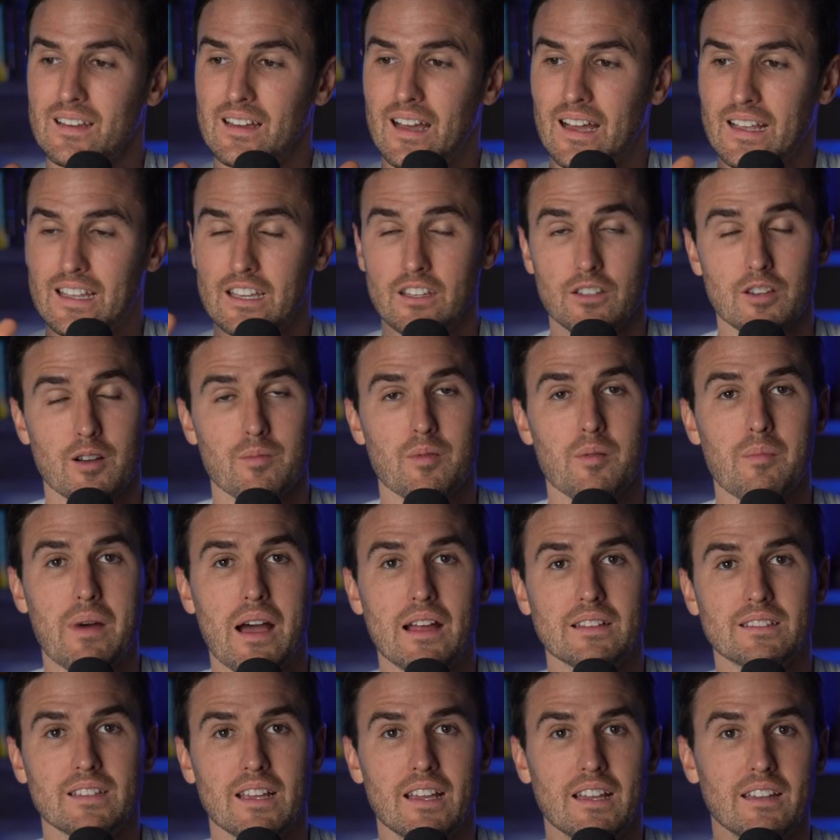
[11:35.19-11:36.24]
I get yerba
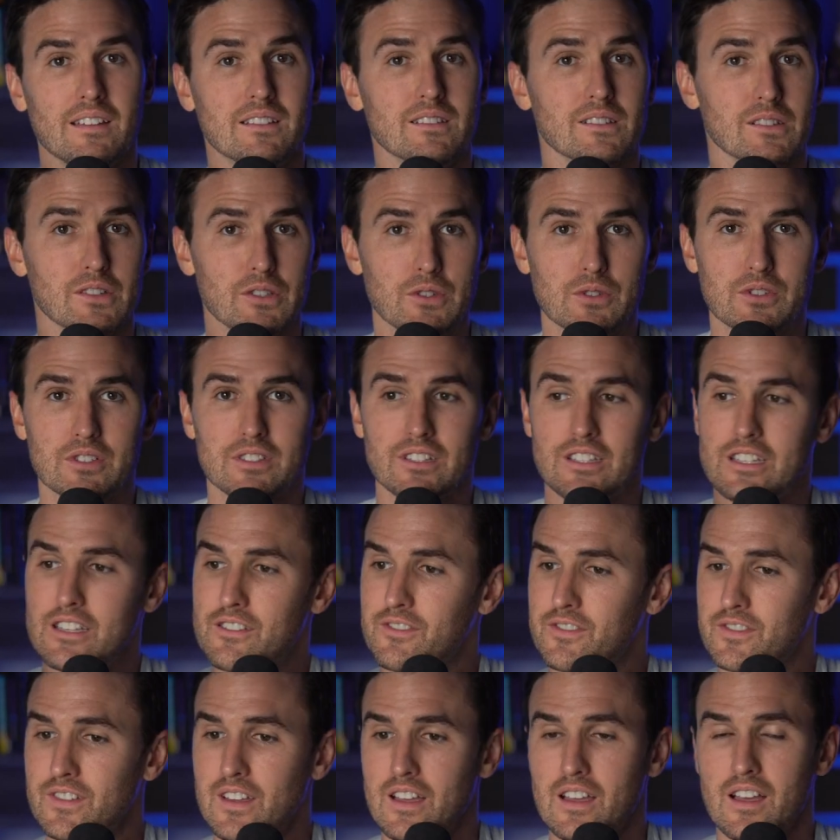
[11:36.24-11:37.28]
mate, loose
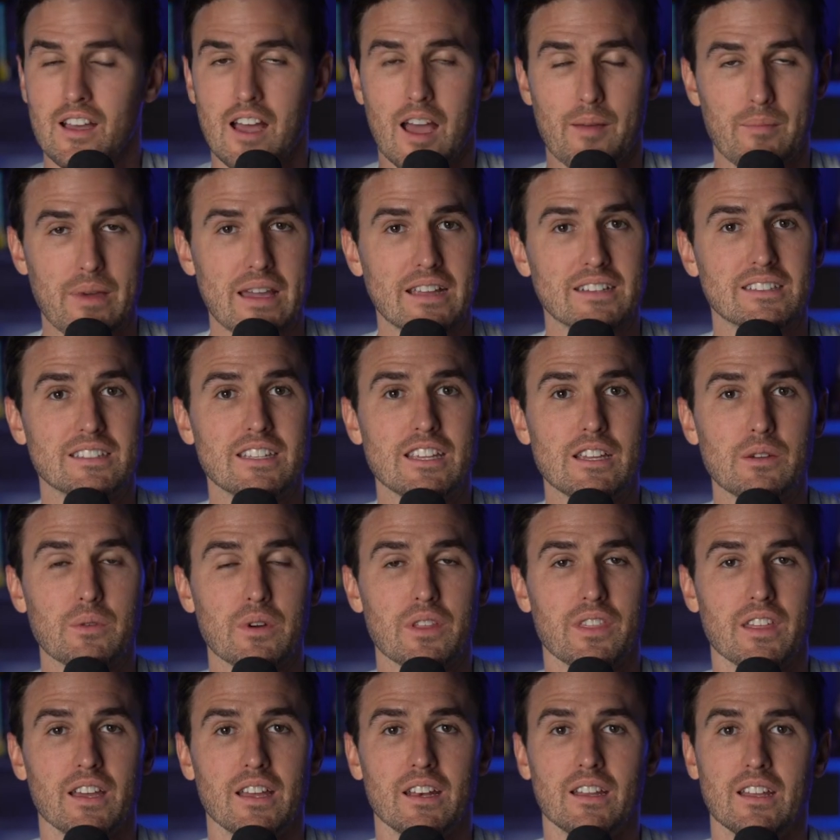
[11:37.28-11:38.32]
leaf, I make tea
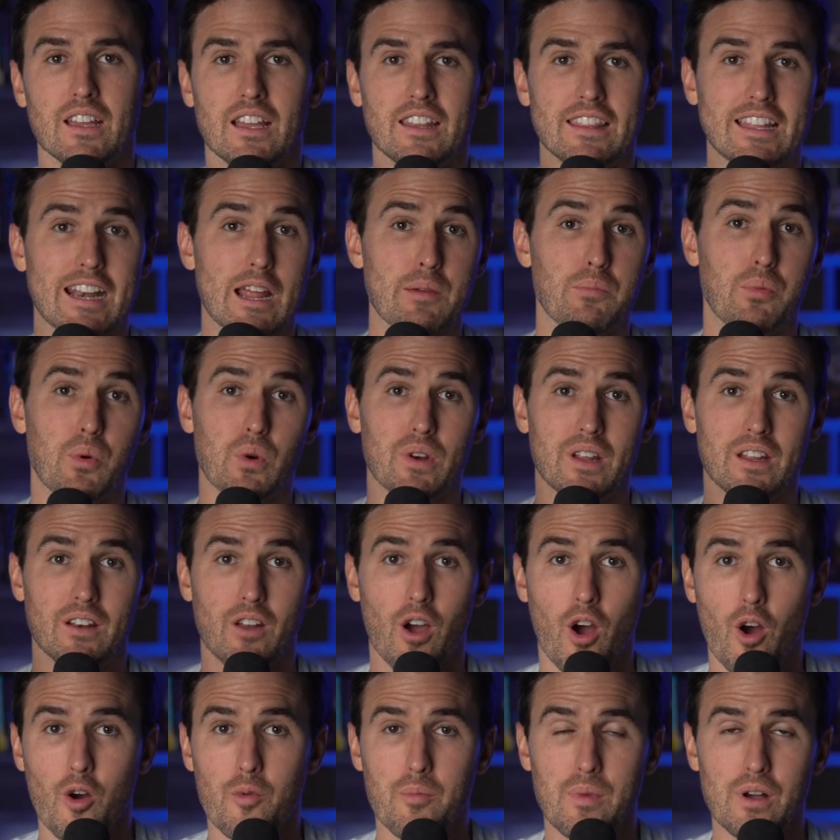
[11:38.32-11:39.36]
with it, and then I put in
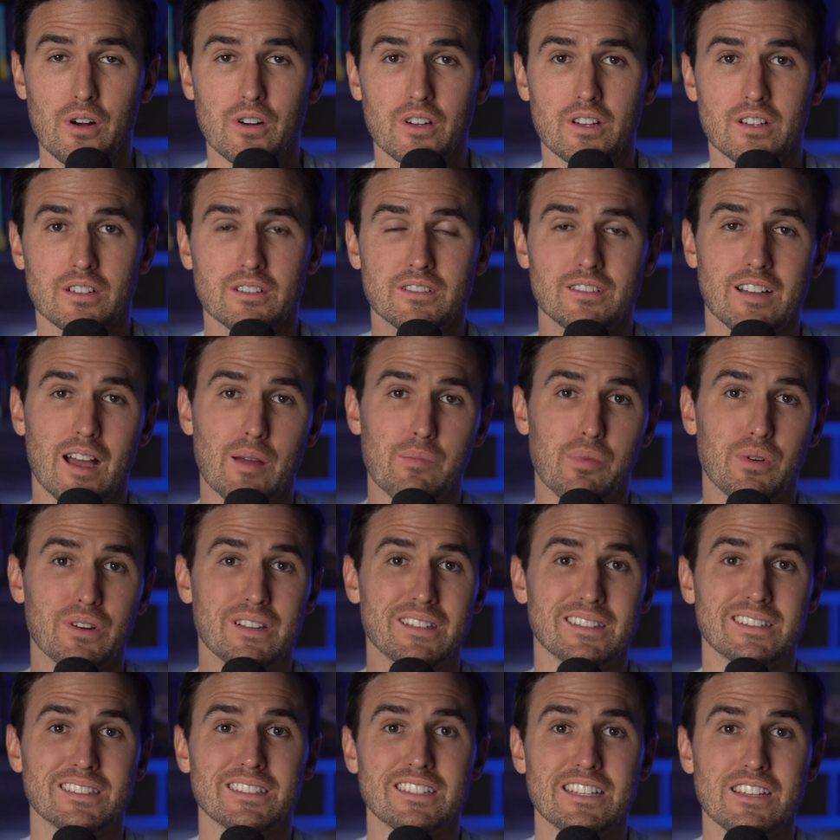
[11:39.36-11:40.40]
oat milk, I put
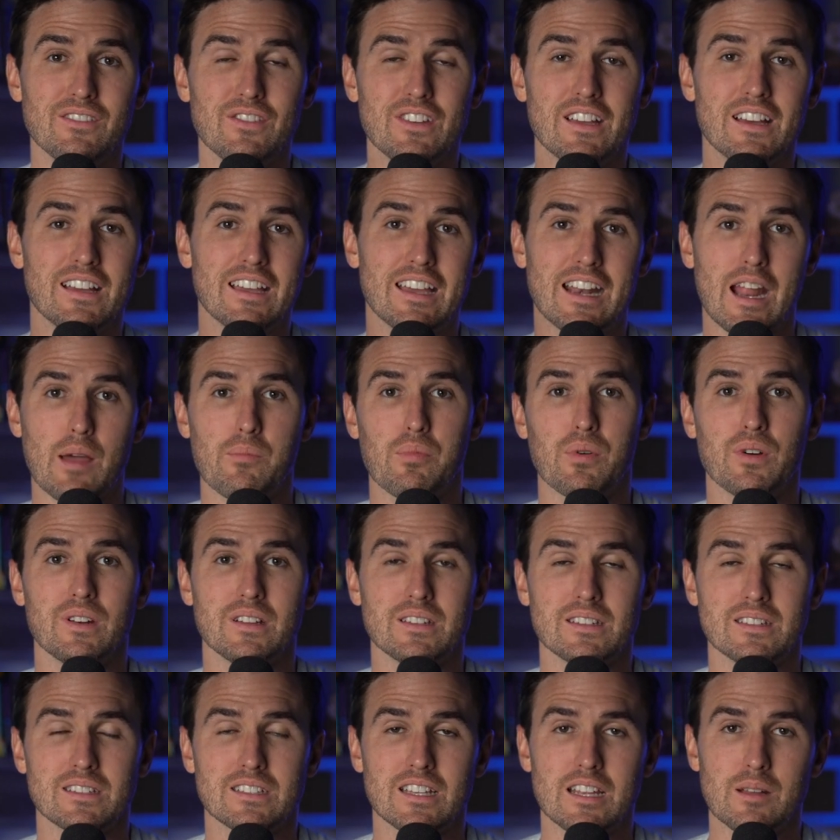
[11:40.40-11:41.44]
in stevia, and I put
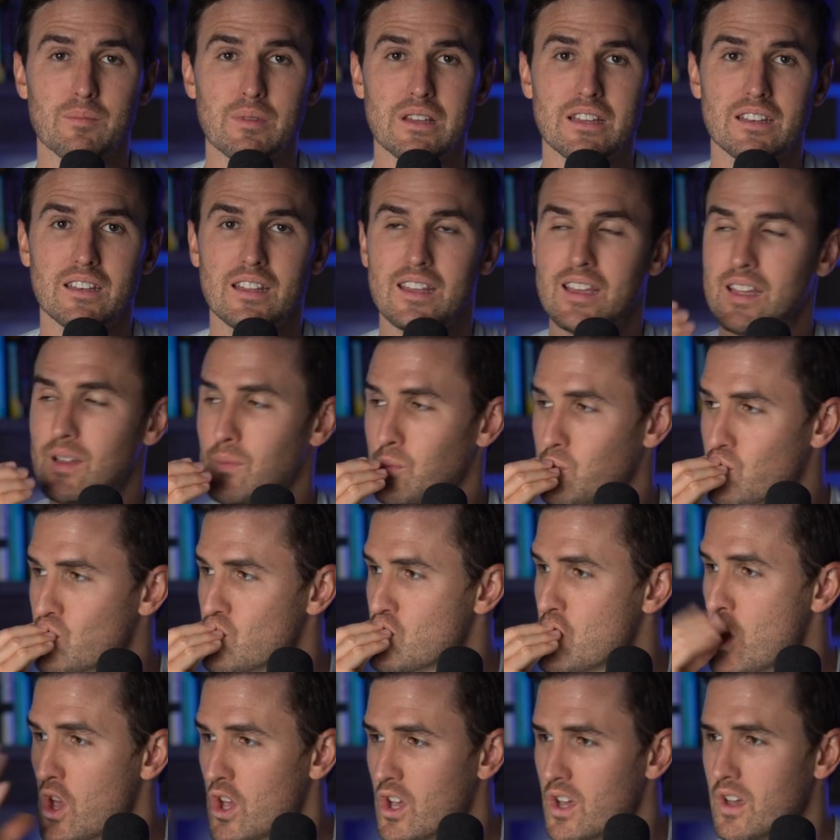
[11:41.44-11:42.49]
in cinnamon. And
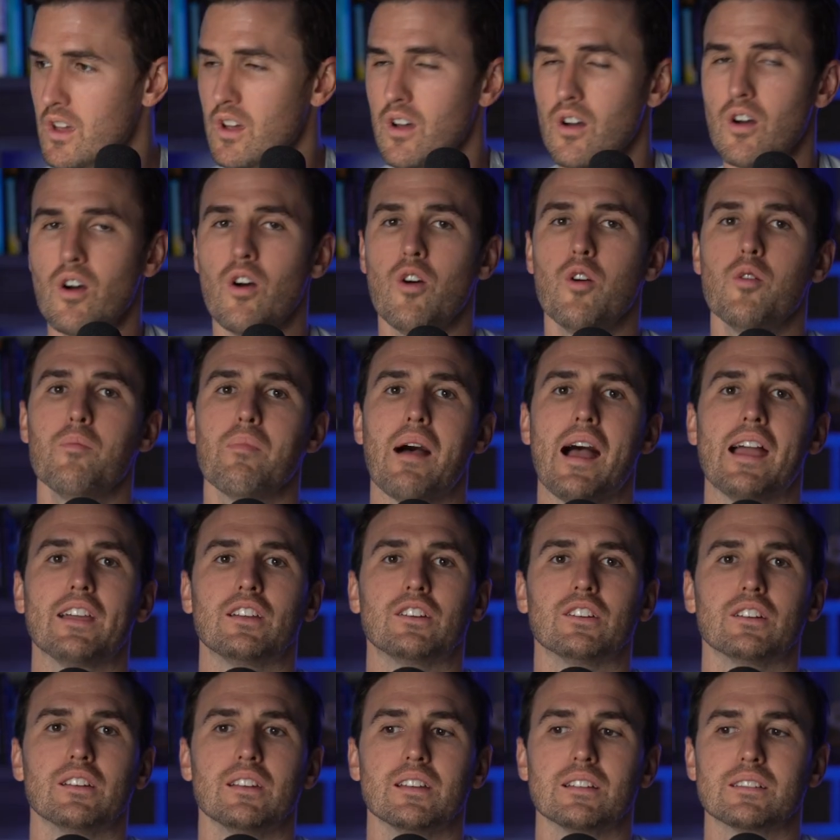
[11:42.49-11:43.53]
oh my
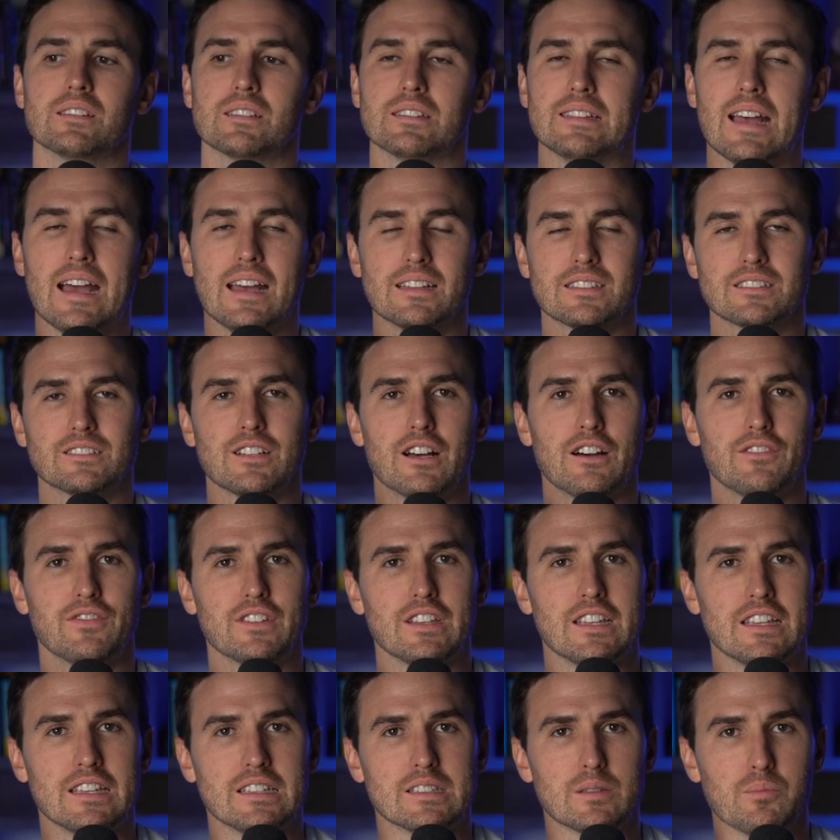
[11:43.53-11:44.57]
goodness, that stuff
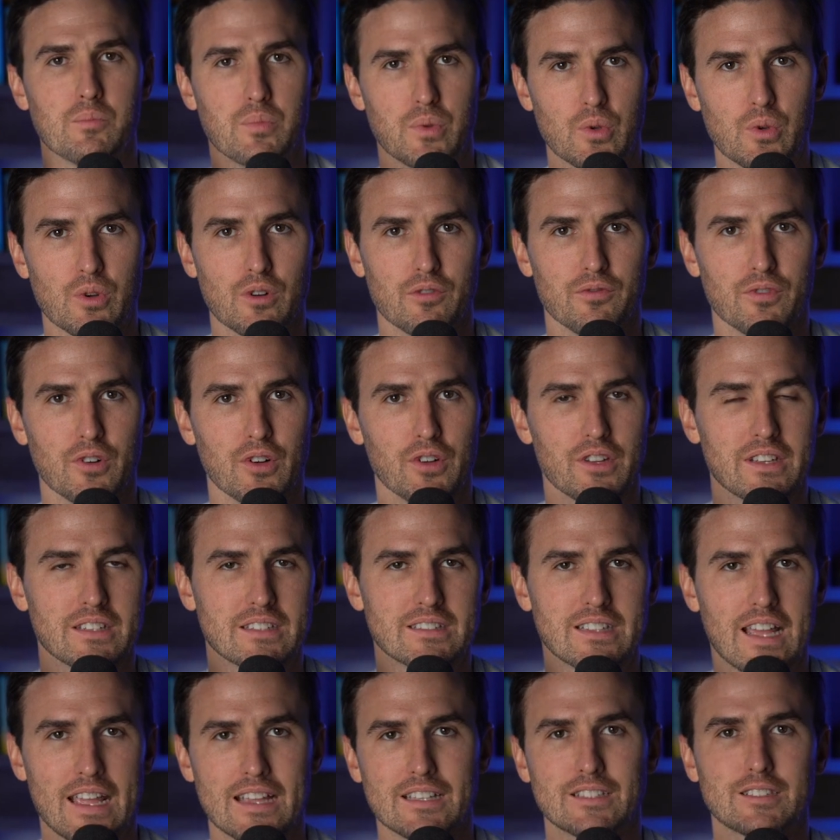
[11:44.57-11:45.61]
is beautiful.
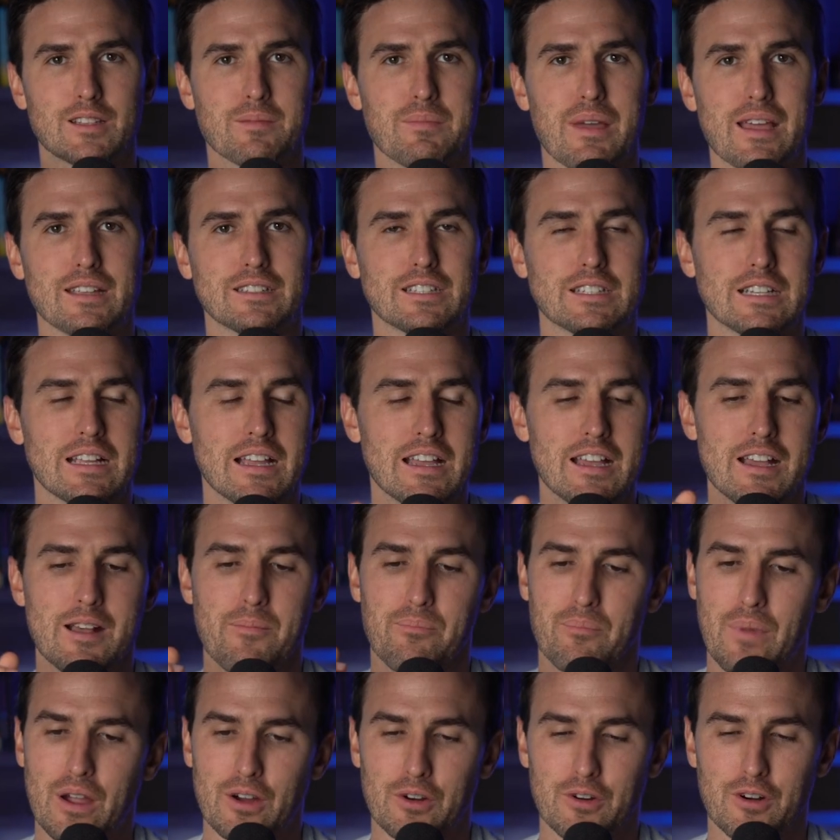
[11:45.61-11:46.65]
It tastes amazing.
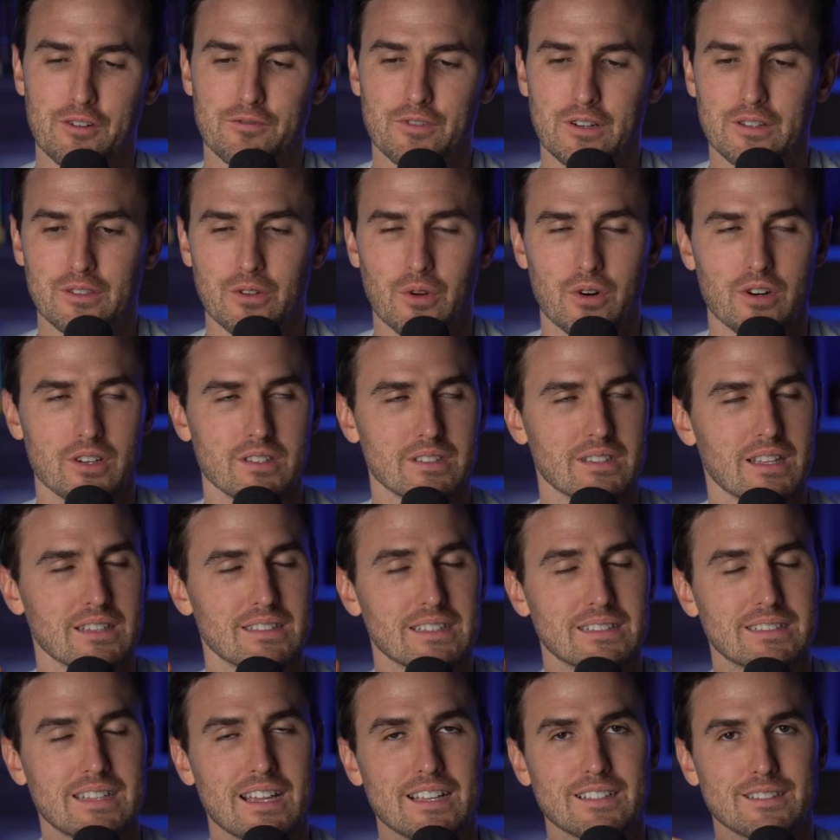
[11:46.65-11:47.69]
My girlfriend Lauren says
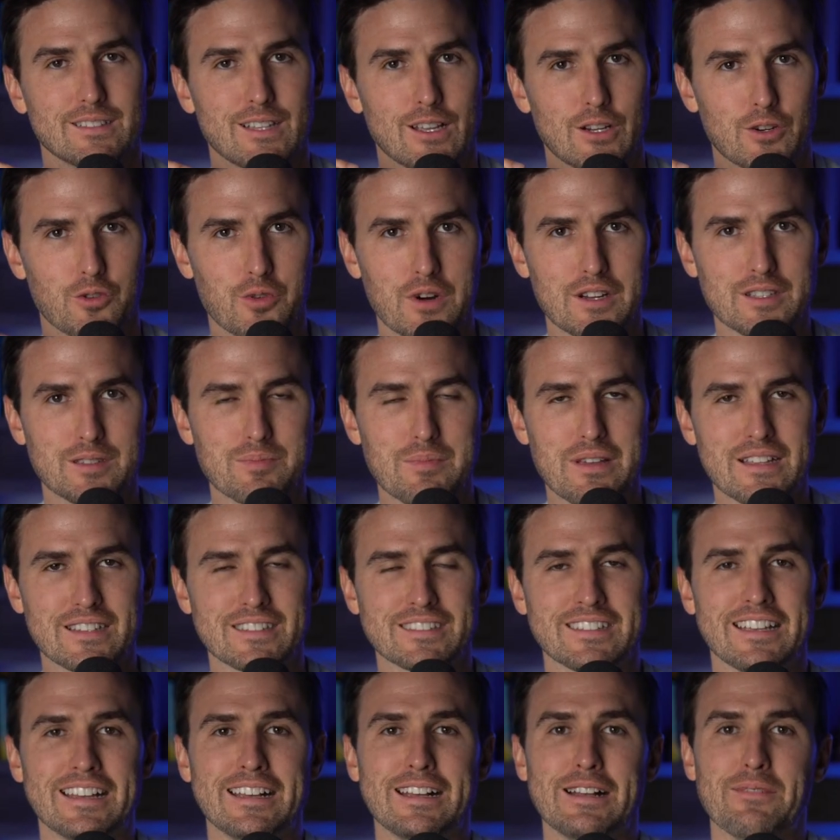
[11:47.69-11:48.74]
it tastes like
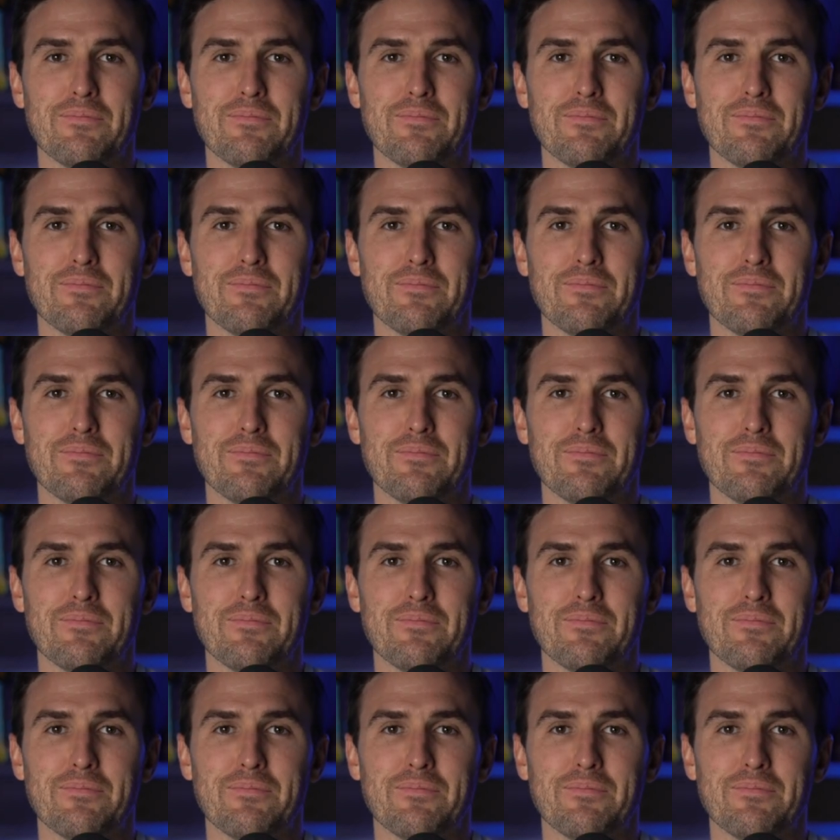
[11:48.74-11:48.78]
Christmas.